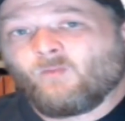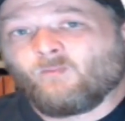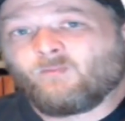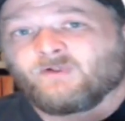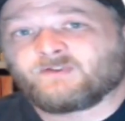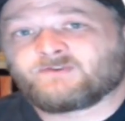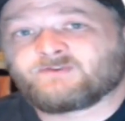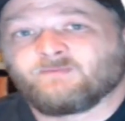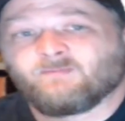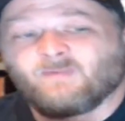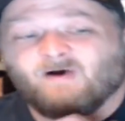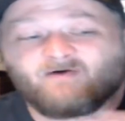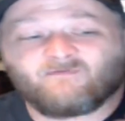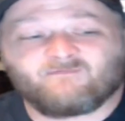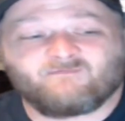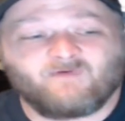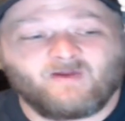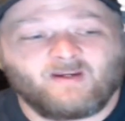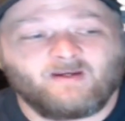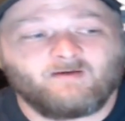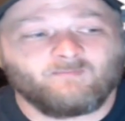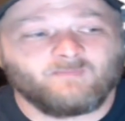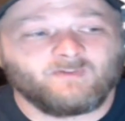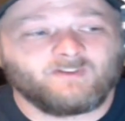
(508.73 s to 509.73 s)
But to my
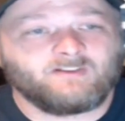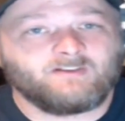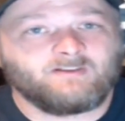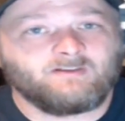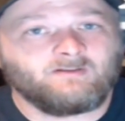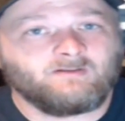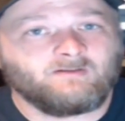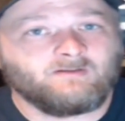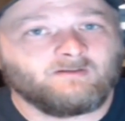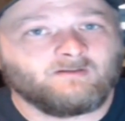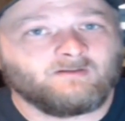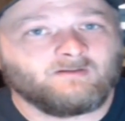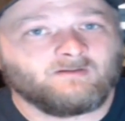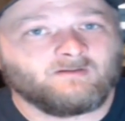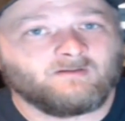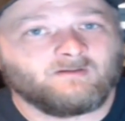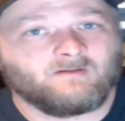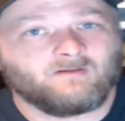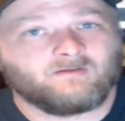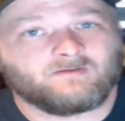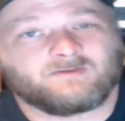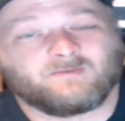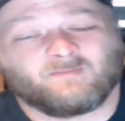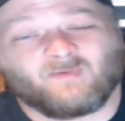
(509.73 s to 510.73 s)
family,
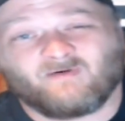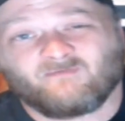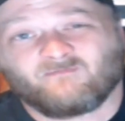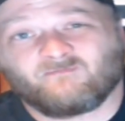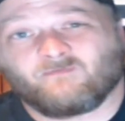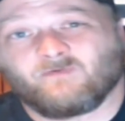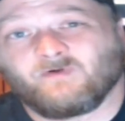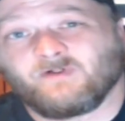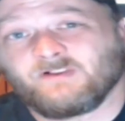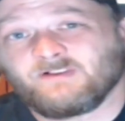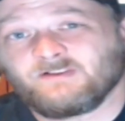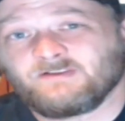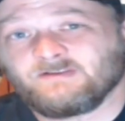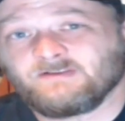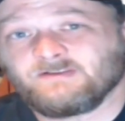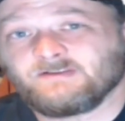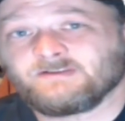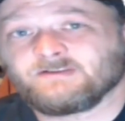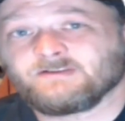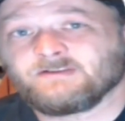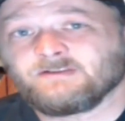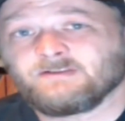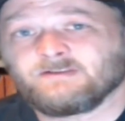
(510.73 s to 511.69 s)
to my friends,